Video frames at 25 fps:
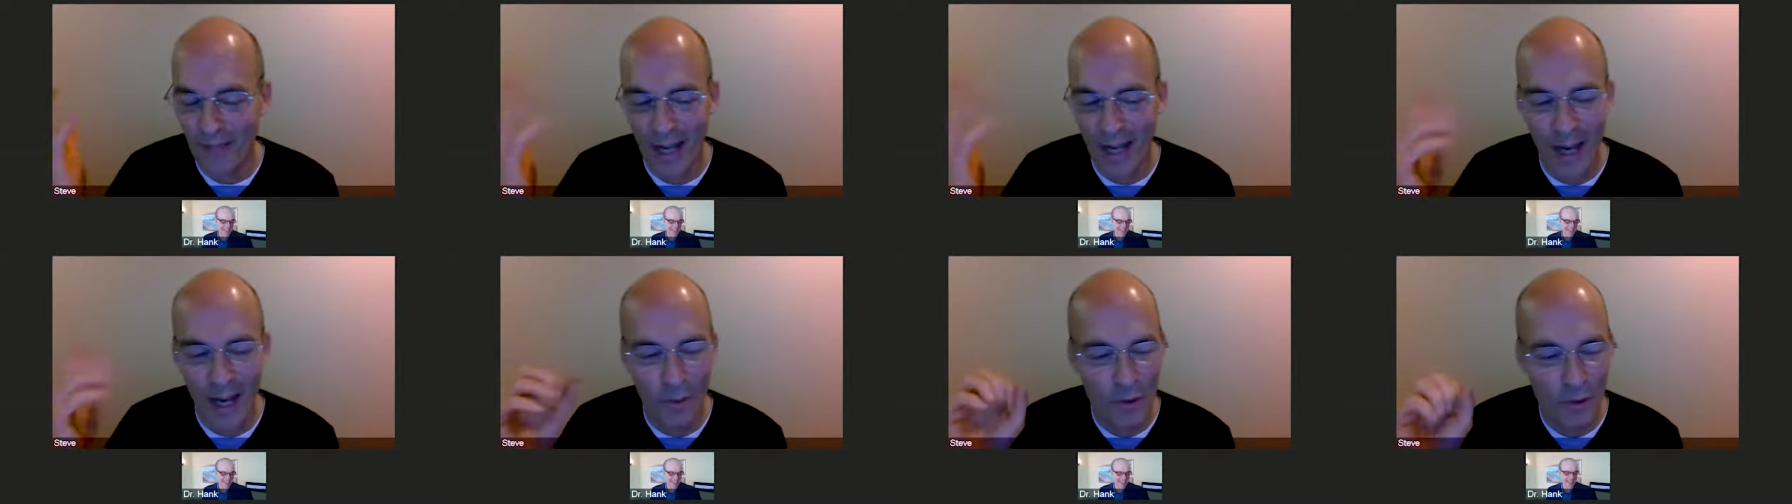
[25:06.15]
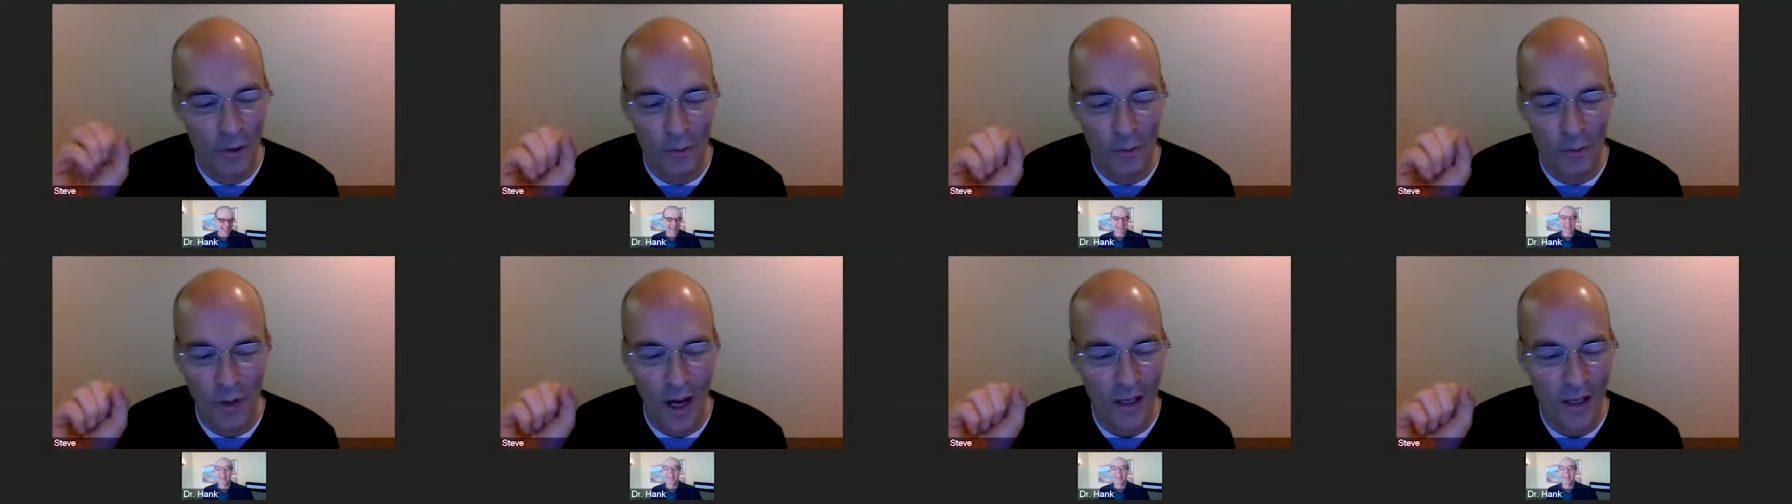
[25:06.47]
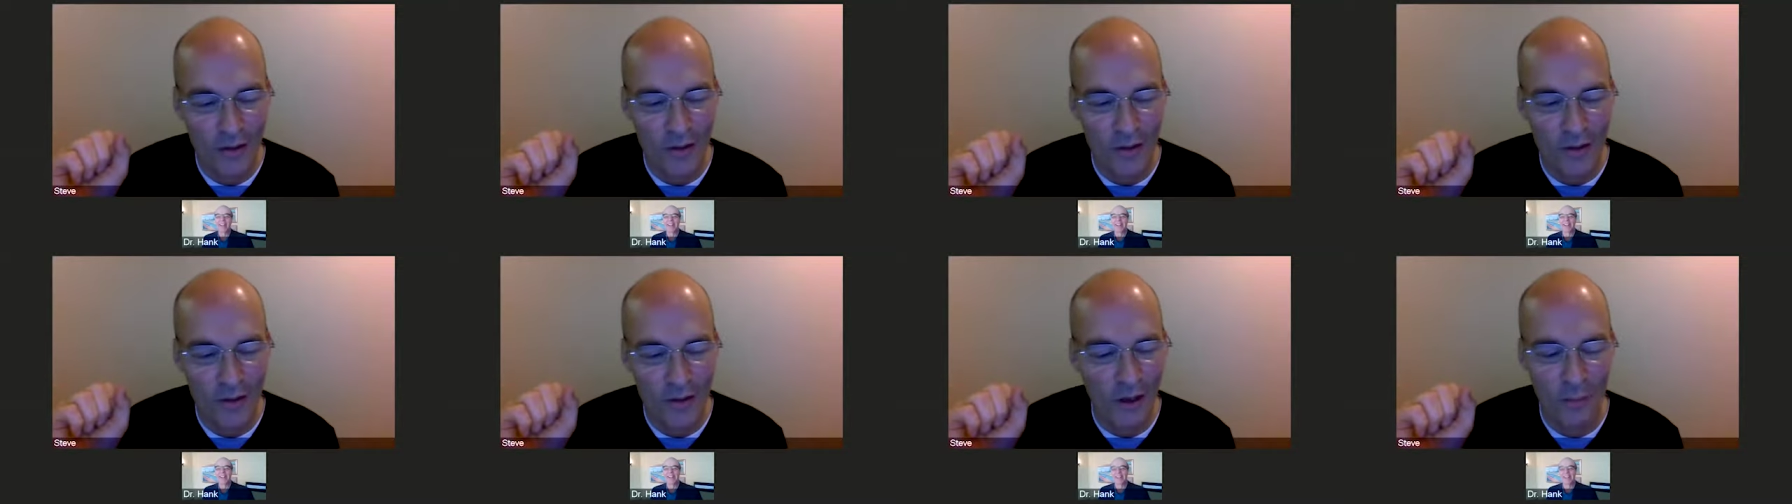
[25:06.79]
I was a
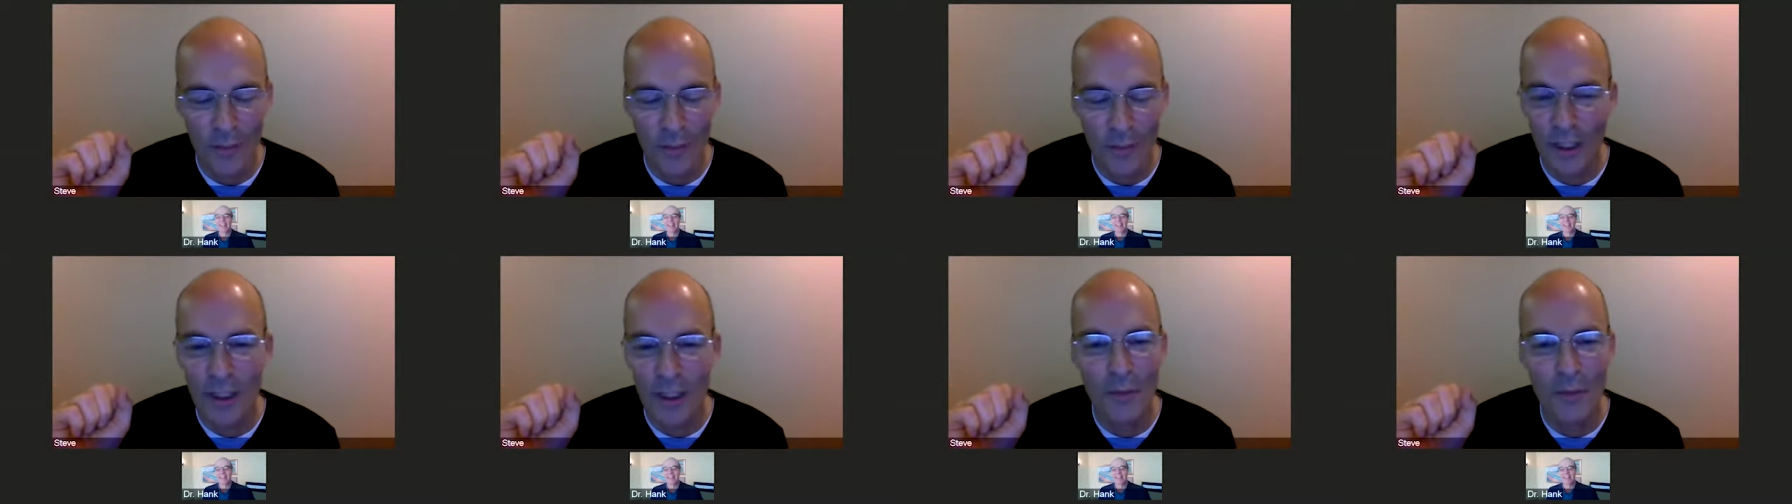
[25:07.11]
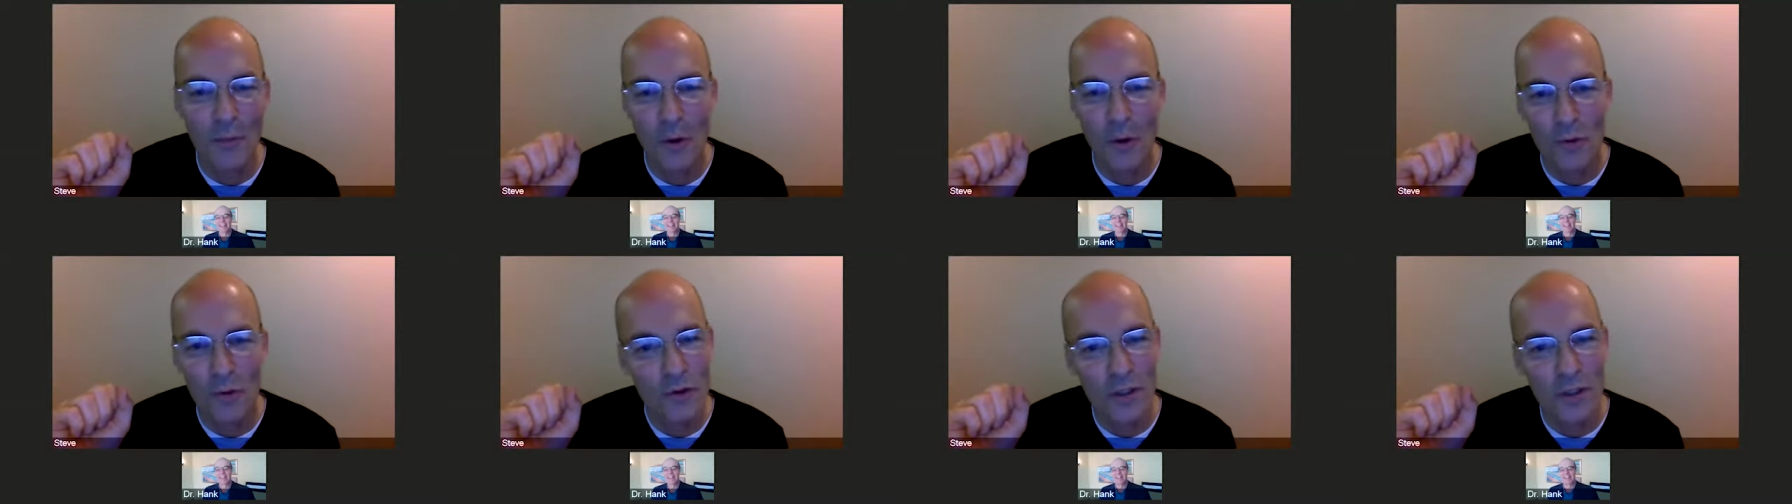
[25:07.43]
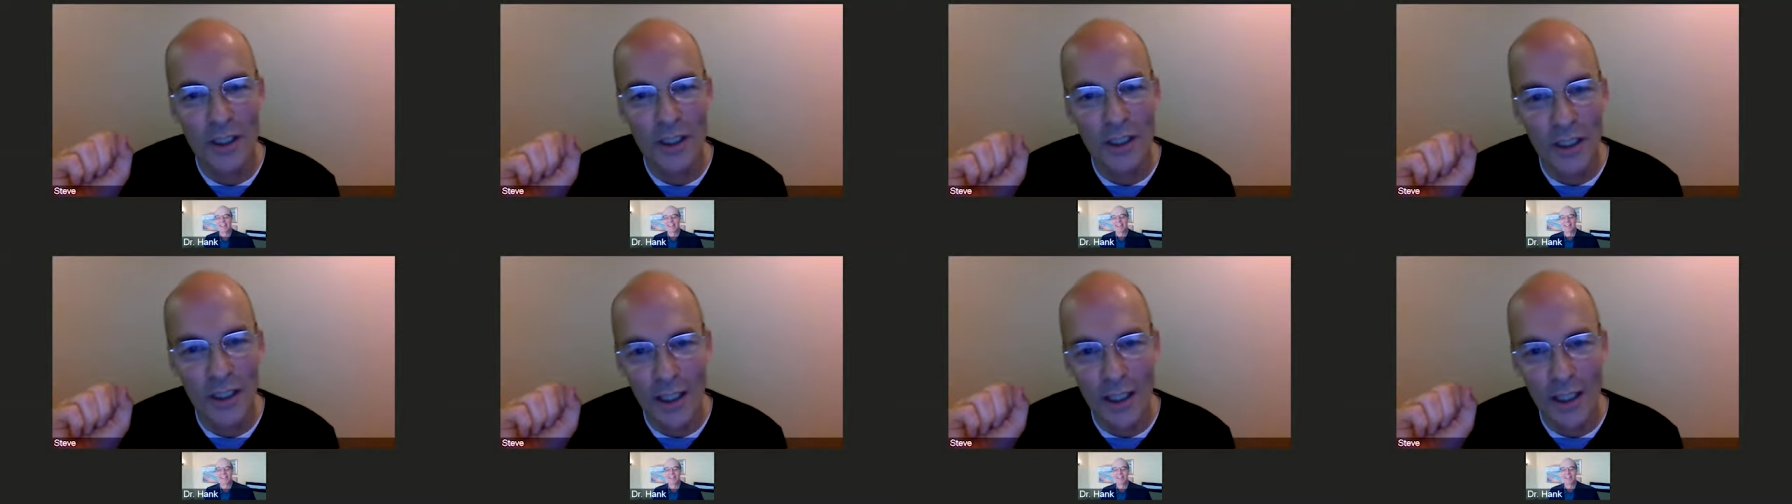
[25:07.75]
rock star at being emotionally